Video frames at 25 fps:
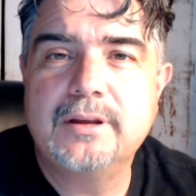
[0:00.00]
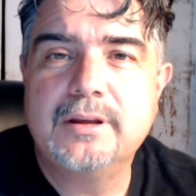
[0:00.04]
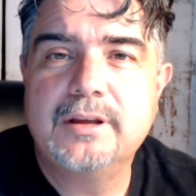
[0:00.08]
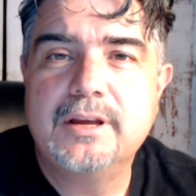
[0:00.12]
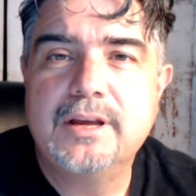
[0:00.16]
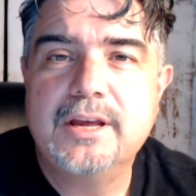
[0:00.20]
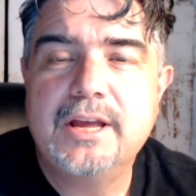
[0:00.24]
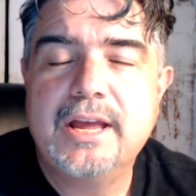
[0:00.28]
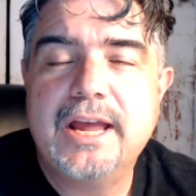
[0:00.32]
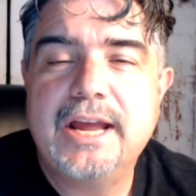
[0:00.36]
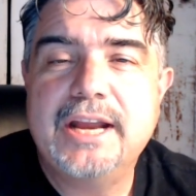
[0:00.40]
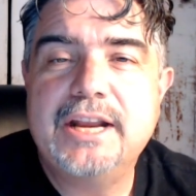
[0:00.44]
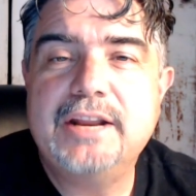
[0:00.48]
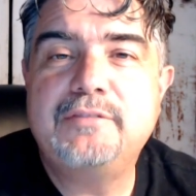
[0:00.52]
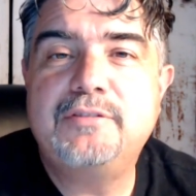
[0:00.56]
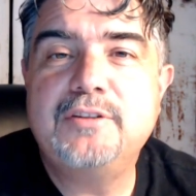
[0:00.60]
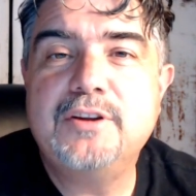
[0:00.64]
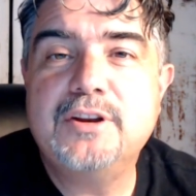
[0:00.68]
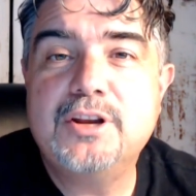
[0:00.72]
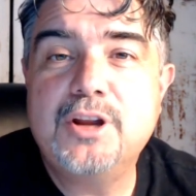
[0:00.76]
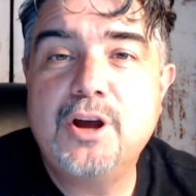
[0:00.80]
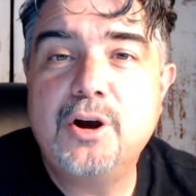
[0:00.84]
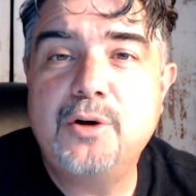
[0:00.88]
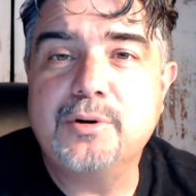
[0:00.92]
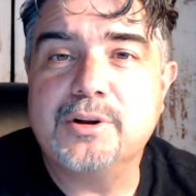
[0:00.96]
And if you
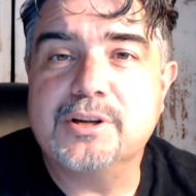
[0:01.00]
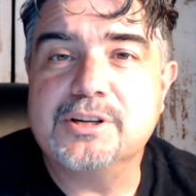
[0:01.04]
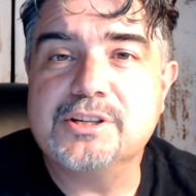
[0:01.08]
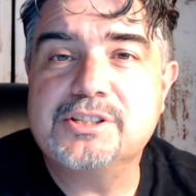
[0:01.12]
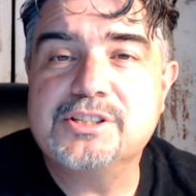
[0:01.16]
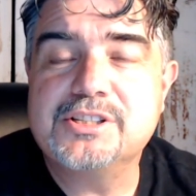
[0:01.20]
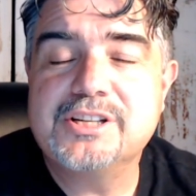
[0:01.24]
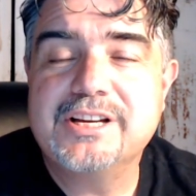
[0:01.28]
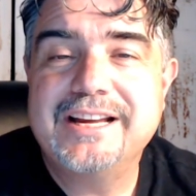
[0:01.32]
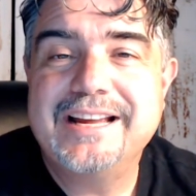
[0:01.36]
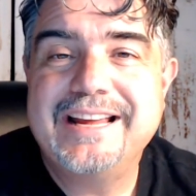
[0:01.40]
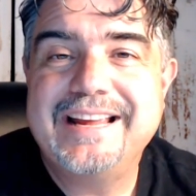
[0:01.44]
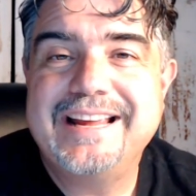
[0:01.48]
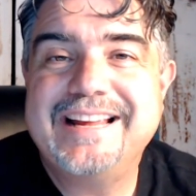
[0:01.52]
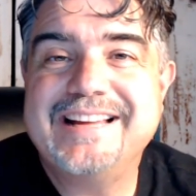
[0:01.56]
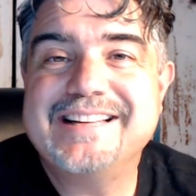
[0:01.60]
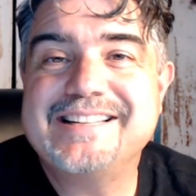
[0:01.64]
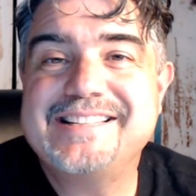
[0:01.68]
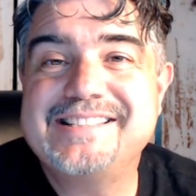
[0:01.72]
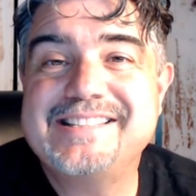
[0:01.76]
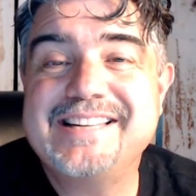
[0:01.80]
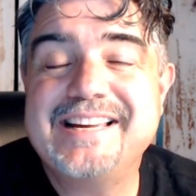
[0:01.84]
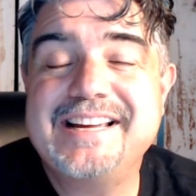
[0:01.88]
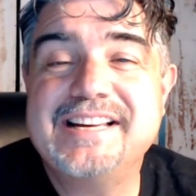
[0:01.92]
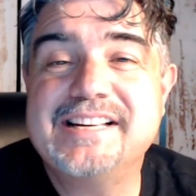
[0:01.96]
notice, it
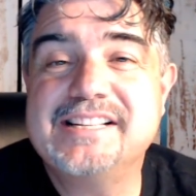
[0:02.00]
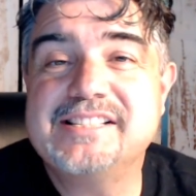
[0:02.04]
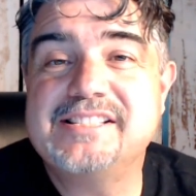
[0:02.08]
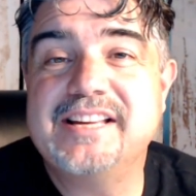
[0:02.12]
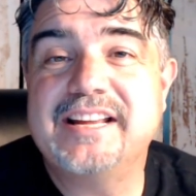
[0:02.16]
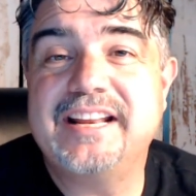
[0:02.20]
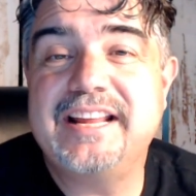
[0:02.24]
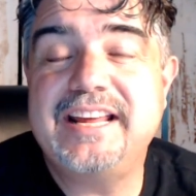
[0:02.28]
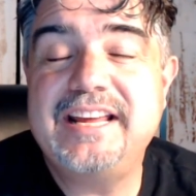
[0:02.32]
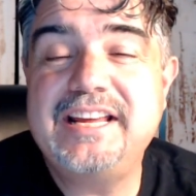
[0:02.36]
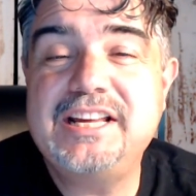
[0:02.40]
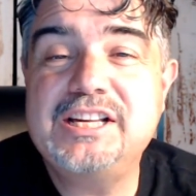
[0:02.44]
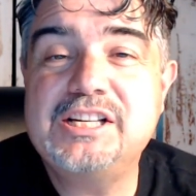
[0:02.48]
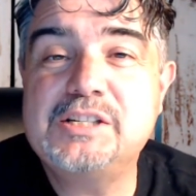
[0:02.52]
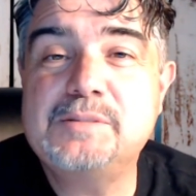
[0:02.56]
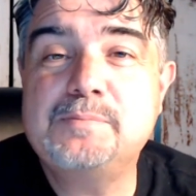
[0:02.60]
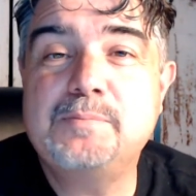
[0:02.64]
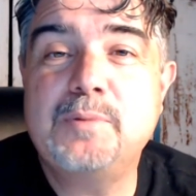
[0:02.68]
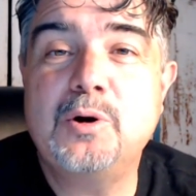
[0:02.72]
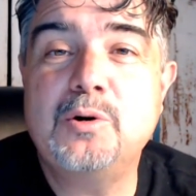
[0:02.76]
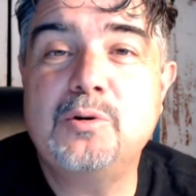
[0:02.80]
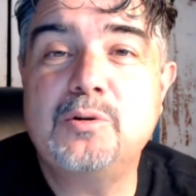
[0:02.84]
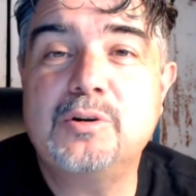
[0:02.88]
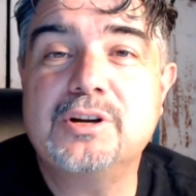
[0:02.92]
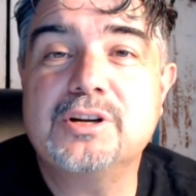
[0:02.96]
says that he
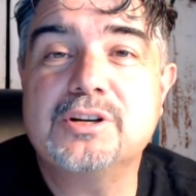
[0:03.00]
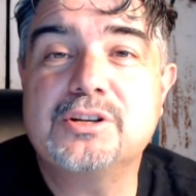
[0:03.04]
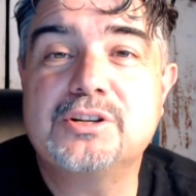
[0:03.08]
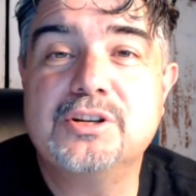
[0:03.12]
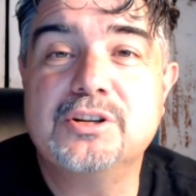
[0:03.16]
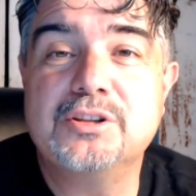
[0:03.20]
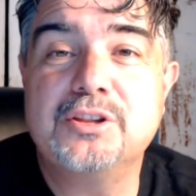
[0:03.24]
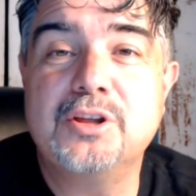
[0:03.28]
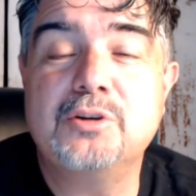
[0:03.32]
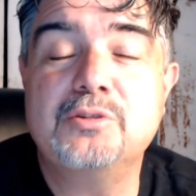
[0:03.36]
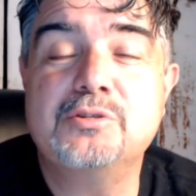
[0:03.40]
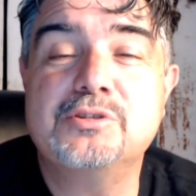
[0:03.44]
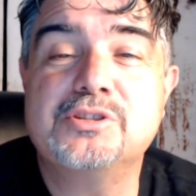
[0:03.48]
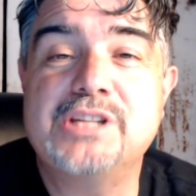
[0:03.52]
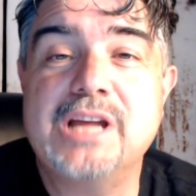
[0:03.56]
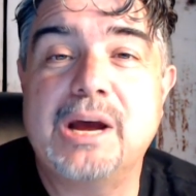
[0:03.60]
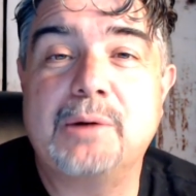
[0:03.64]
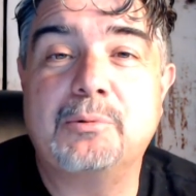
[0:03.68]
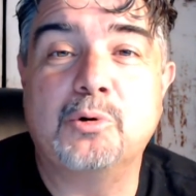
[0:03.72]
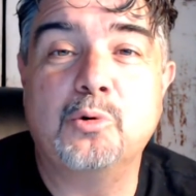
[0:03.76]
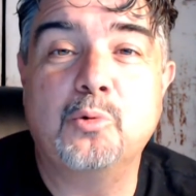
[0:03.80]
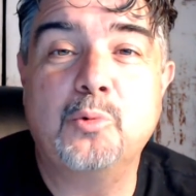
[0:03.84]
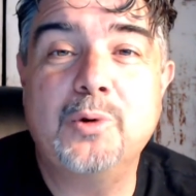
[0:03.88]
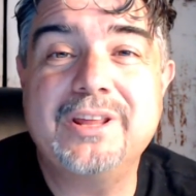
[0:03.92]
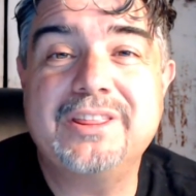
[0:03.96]
spoke to those that were
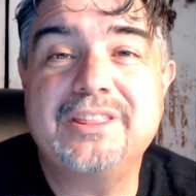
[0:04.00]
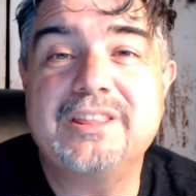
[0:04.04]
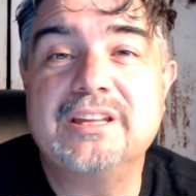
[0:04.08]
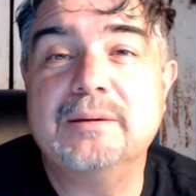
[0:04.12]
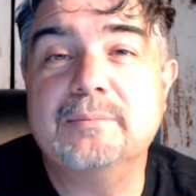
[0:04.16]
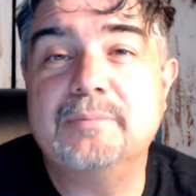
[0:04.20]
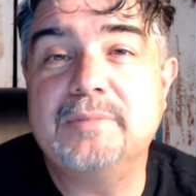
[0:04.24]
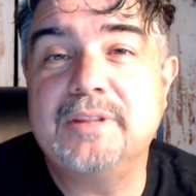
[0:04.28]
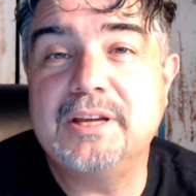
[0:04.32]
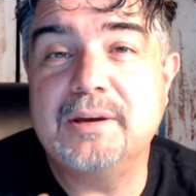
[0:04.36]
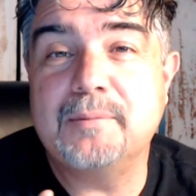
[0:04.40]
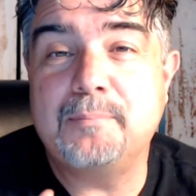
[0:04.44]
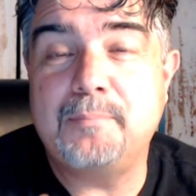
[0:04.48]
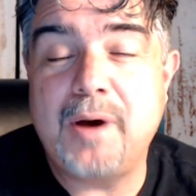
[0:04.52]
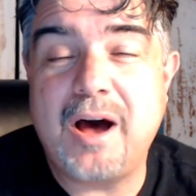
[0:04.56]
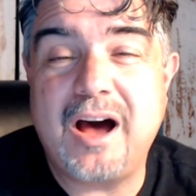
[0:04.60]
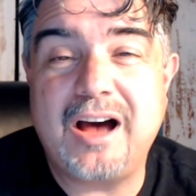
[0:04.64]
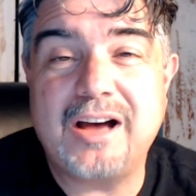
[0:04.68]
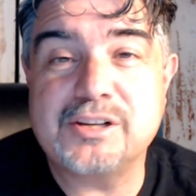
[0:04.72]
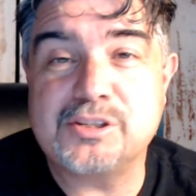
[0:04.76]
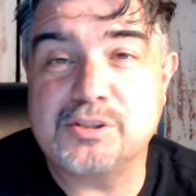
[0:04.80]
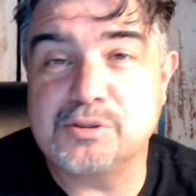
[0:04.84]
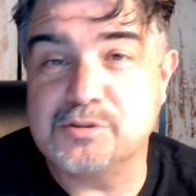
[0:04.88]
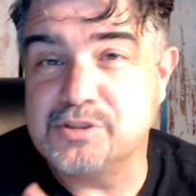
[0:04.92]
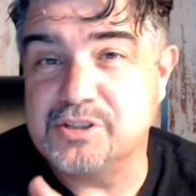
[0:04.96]
with him, the
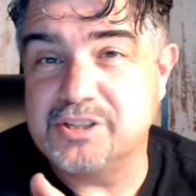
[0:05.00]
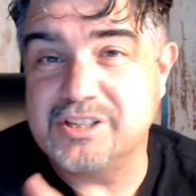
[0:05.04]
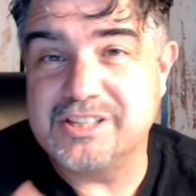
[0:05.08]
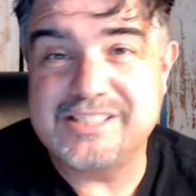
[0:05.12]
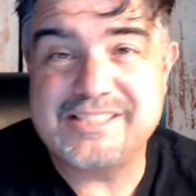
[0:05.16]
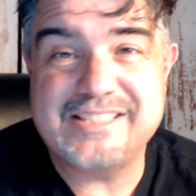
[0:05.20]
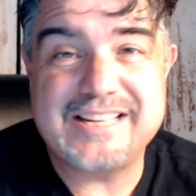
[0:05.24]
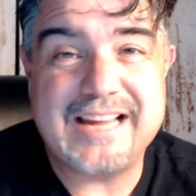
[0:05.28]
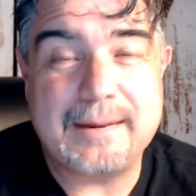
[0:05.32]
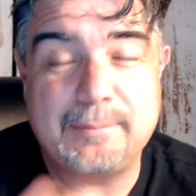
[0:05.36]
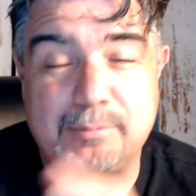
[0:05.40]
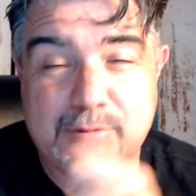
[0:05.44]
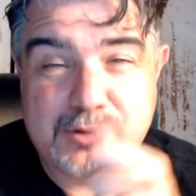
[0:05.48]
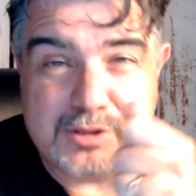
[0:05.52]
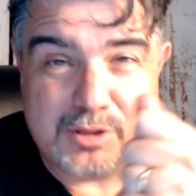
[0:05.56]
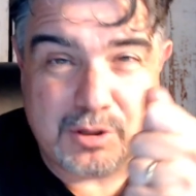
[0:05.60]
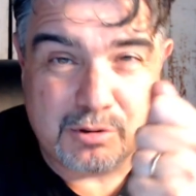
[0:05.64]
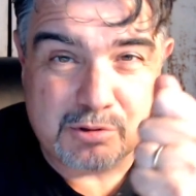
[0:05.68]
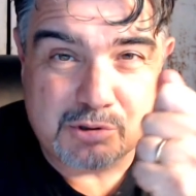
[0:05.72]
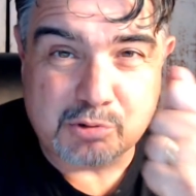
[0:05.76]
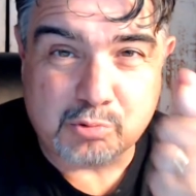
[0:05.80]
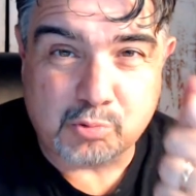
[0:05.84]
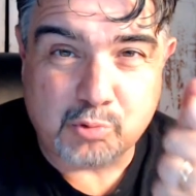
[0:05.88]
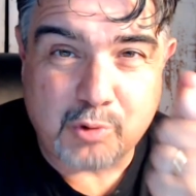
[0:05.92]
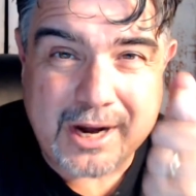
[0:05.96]
apostles, the disciples, those
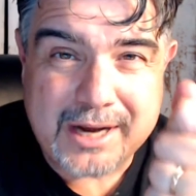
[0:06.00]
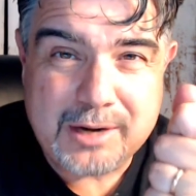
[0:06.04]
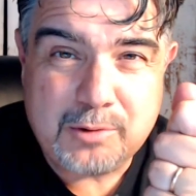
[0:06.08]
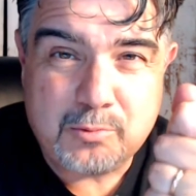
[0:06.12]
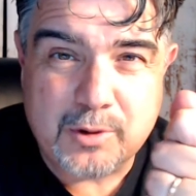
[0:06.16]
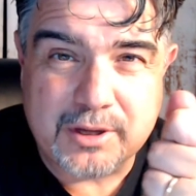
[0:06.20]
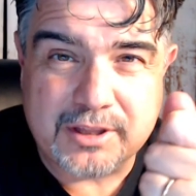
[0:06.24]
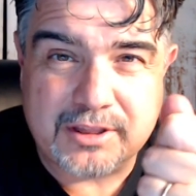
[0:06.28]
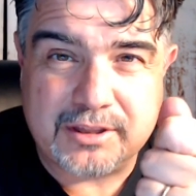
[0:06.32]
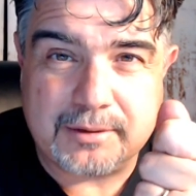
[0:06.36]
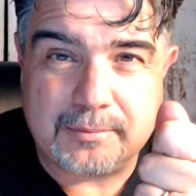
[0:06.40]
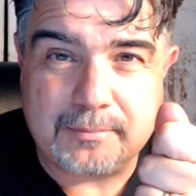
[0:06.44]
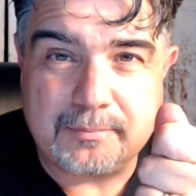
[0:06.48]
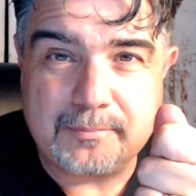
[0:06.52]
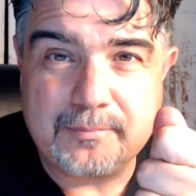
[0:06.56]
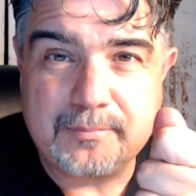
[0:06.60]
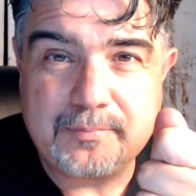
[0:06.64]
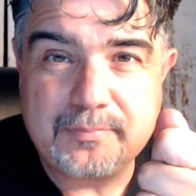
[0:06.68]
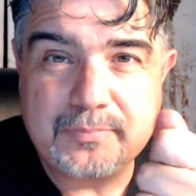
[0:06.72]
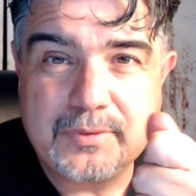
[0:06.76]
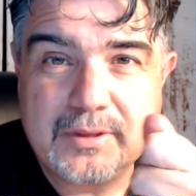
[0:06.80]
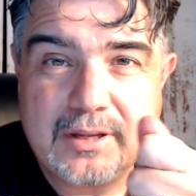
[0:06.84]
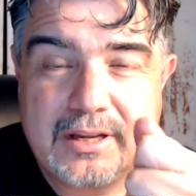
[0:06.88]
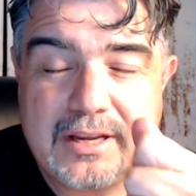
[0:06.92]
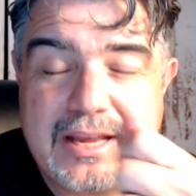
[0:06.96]
right with him.
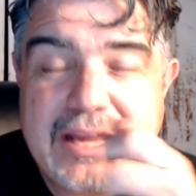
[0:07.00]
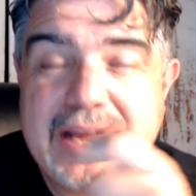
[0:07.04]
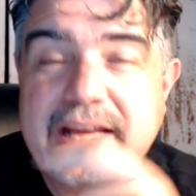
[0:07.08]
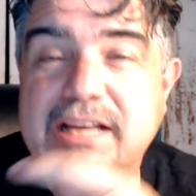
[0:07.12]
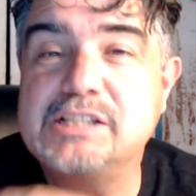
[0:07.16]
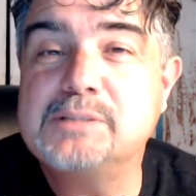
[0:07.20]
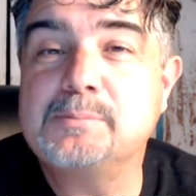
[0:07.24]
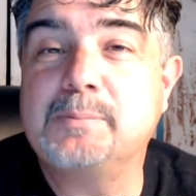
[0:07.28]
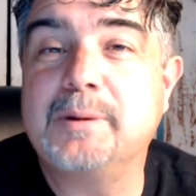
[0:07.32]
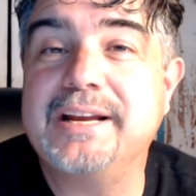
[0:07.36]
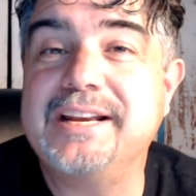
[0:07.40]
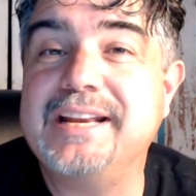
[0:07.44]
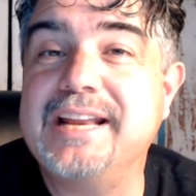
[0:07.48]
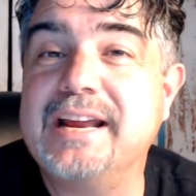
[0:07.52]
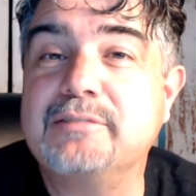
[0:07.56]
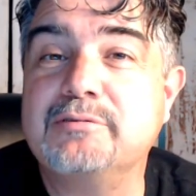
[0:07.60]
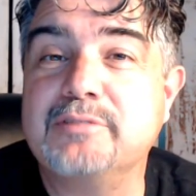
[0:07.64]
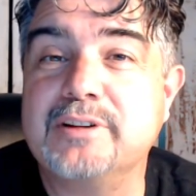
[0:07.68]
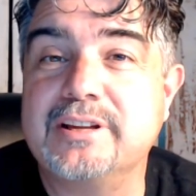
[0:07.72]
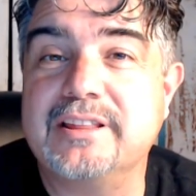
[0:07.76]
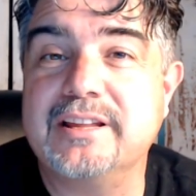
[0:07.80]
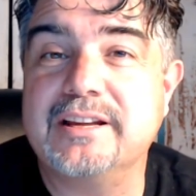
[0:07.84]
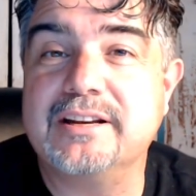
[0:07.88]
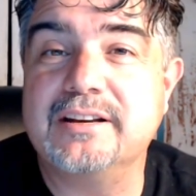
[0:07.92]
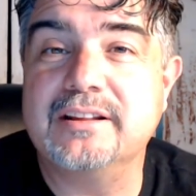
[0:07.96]
He explained
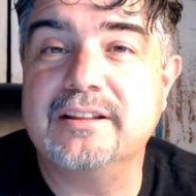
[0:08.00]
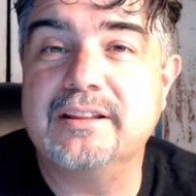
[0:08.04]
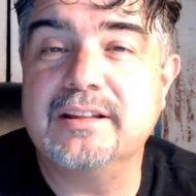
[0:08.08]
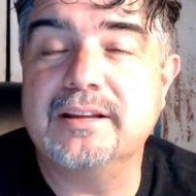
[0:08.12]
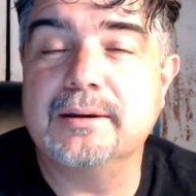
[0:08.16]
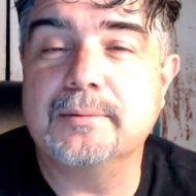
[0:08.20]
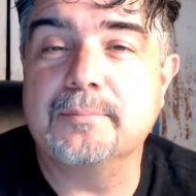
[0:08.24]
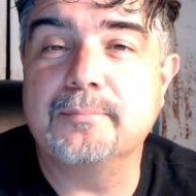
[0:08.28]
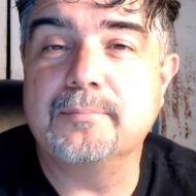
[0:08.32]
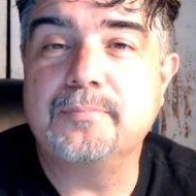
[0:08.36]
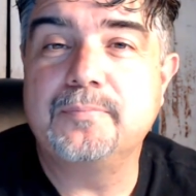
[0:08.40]
everything to them.